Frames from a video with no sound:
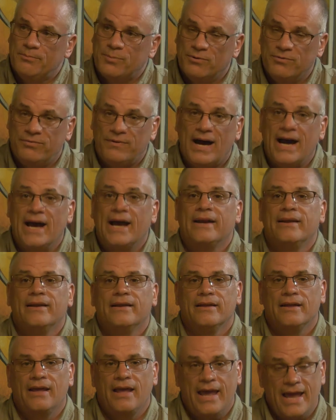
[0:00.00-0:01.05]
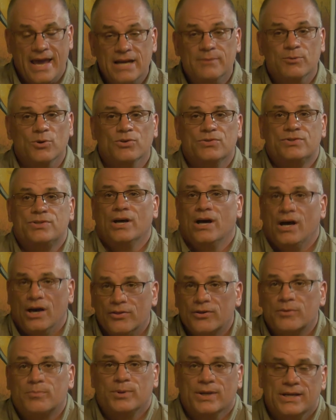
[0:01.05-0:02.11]
provide animals to
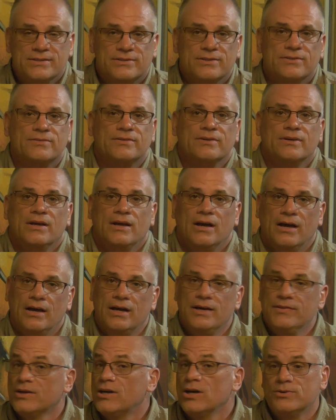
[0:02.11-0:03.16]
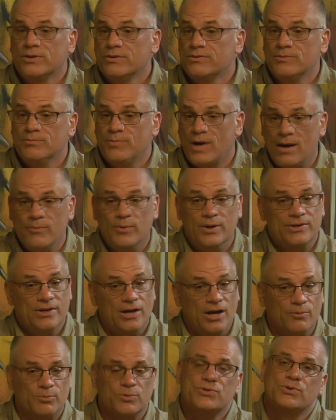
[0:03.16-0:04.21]
other places in the country of Zimbabwe to
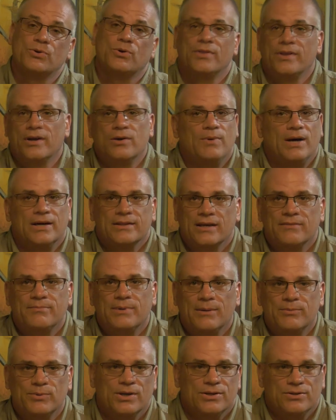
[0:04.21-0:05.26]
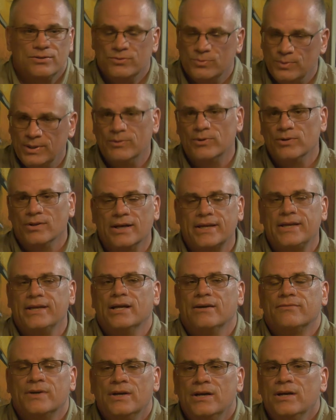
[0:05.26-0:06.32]
help restore their wildlife populations. We were lucky
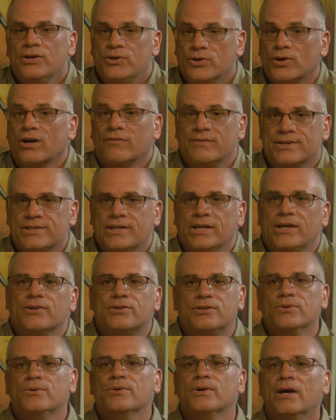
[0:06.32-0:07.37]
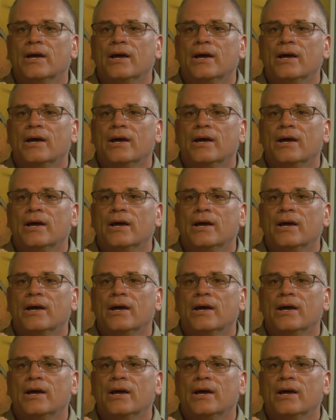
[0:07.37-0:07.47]
enough during our visit here to